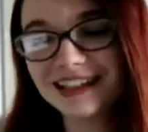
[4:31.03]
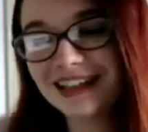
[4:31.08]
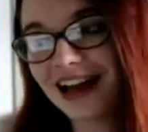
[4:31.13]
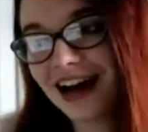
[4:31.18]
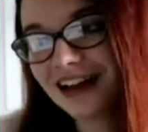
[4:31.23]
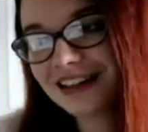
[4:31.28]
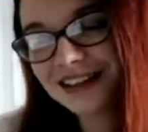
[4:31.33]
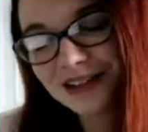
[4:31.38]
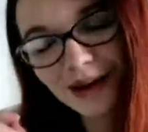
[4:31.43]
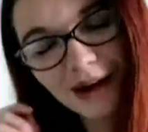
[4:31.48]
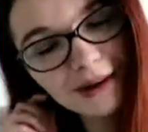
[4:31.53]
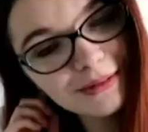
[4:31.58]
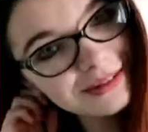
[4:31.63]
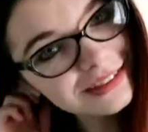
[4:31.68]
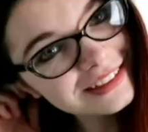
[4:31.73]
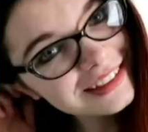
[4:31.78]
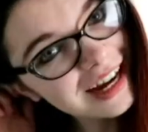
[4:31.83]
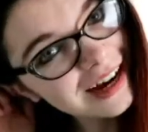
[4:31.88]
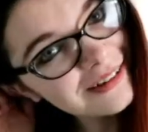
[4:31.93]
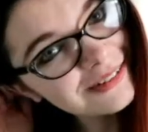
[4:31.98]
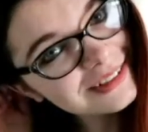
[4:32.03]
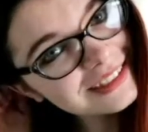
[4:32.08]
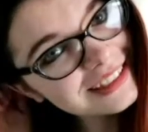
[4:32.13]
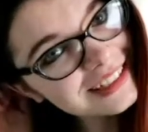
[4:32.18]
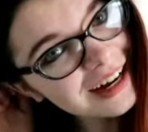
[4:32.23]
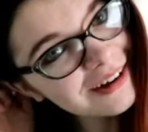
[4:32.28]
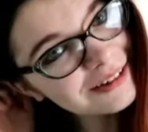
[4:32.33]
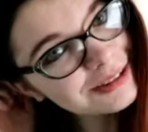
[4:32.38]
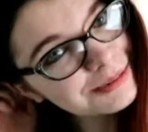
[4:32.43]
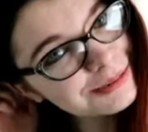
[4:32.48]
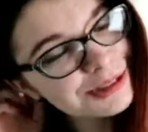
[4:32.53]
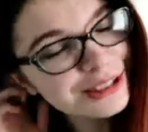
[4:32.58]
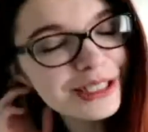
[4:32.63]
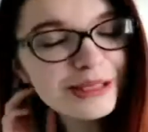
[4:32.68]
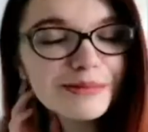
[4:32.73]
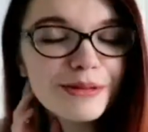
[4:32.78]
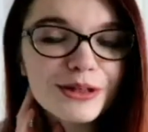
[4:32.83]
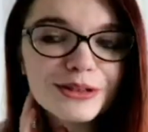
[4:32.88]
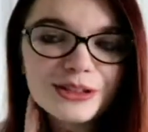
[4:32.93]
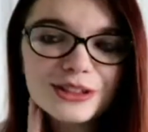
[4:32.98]
Yeah, so I was pretty
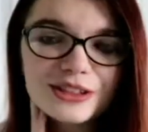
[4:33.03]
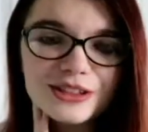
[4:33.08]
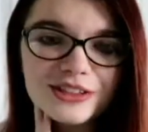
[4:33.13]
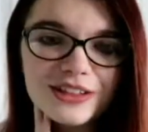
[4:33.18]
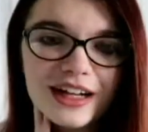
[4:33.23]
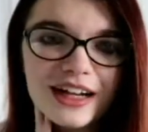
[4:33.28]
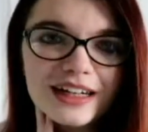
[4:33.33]
emotional,